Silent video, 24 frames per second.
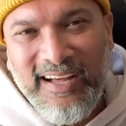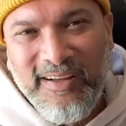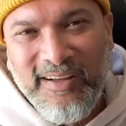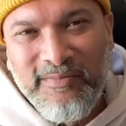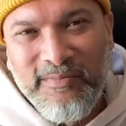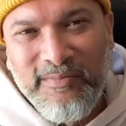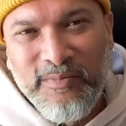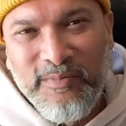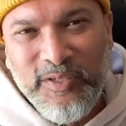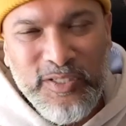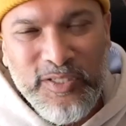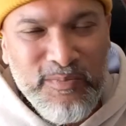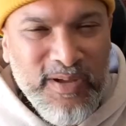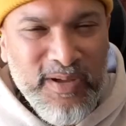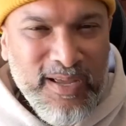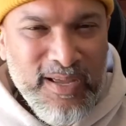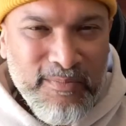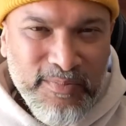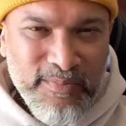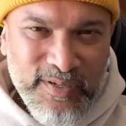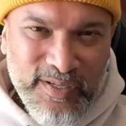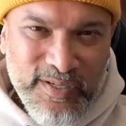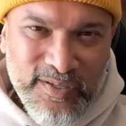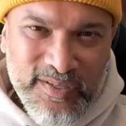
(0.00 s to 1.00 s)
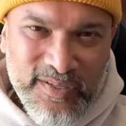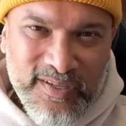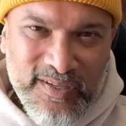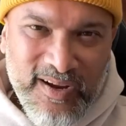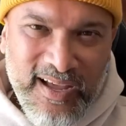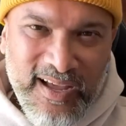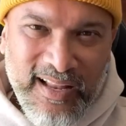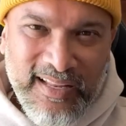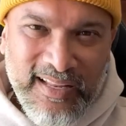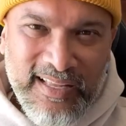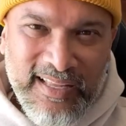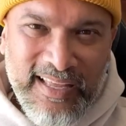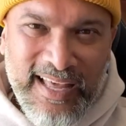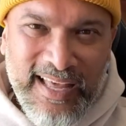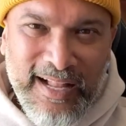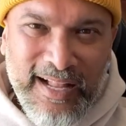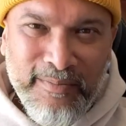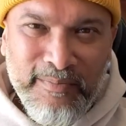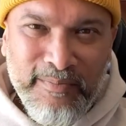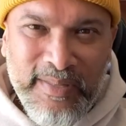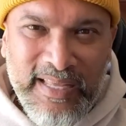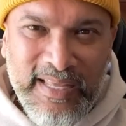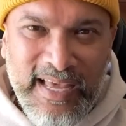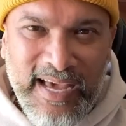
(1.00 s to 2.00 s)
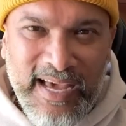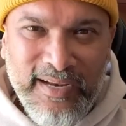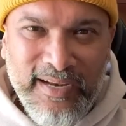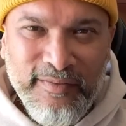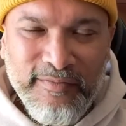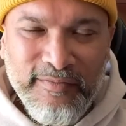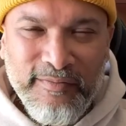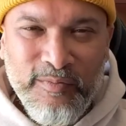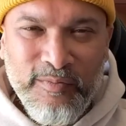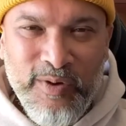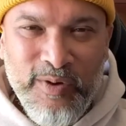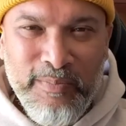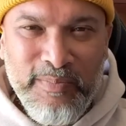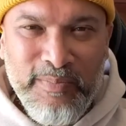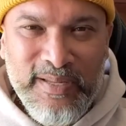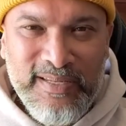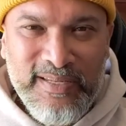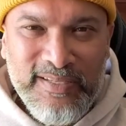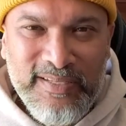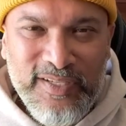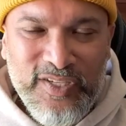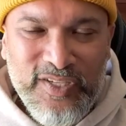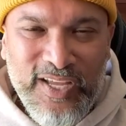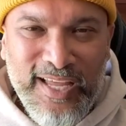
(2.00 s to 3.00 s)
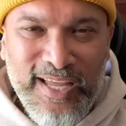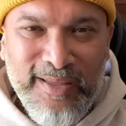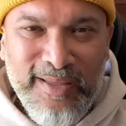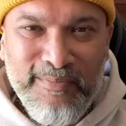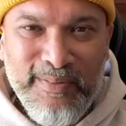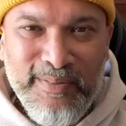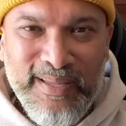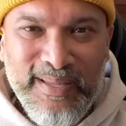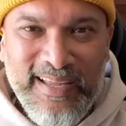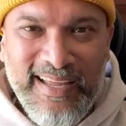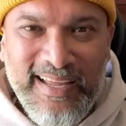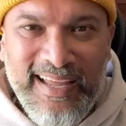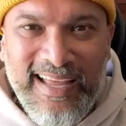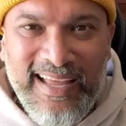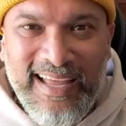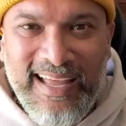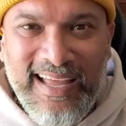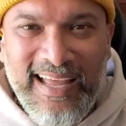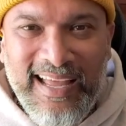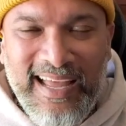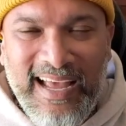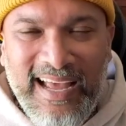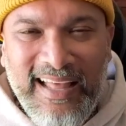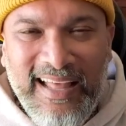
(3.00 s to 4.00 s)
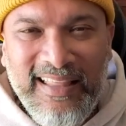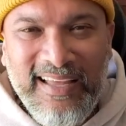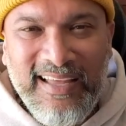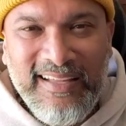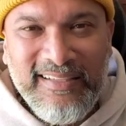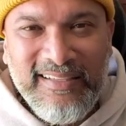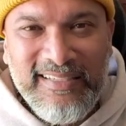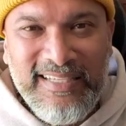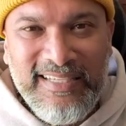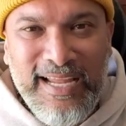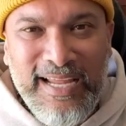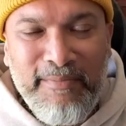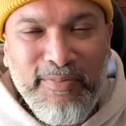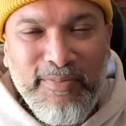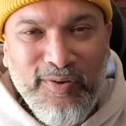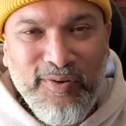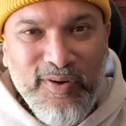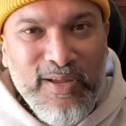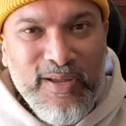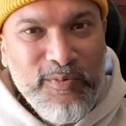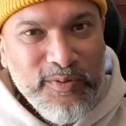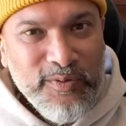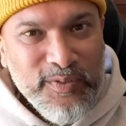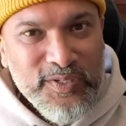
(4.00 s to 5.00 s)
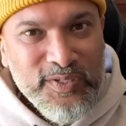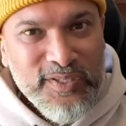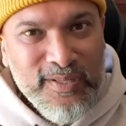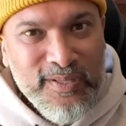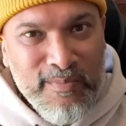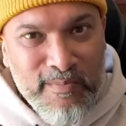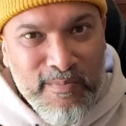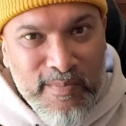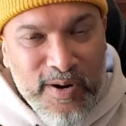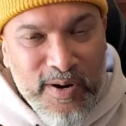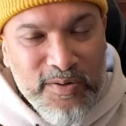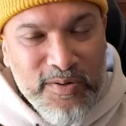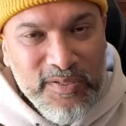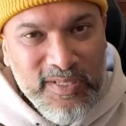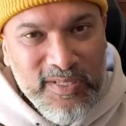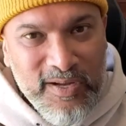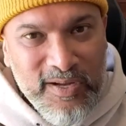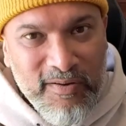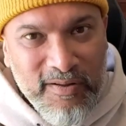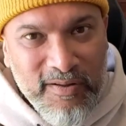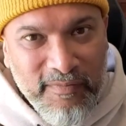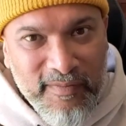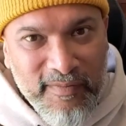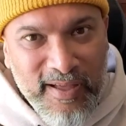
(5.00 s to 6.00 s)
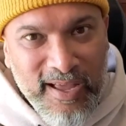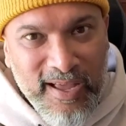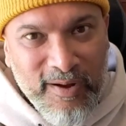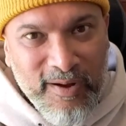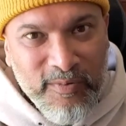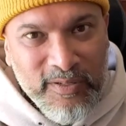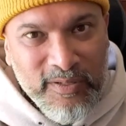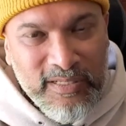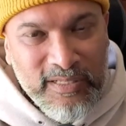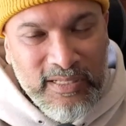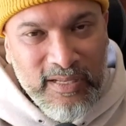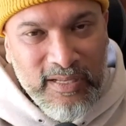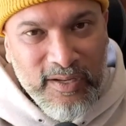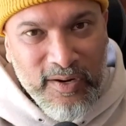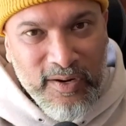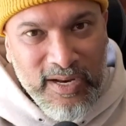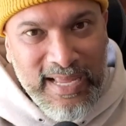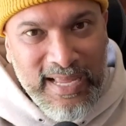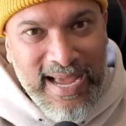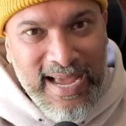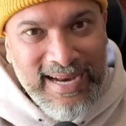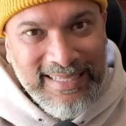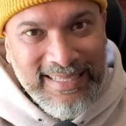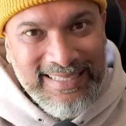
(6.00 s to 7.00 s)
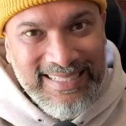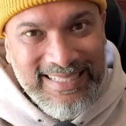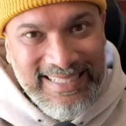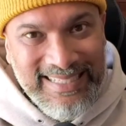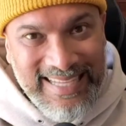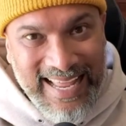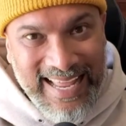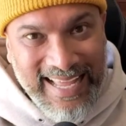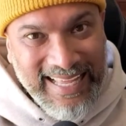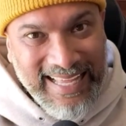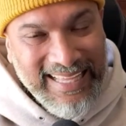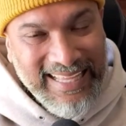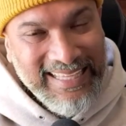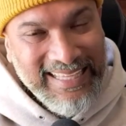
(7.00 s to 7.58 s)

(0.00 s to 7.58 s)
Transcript: which my producer Ali helped me kind of whip into shape. And then step three, which was the most terrifying, was learning how to sing.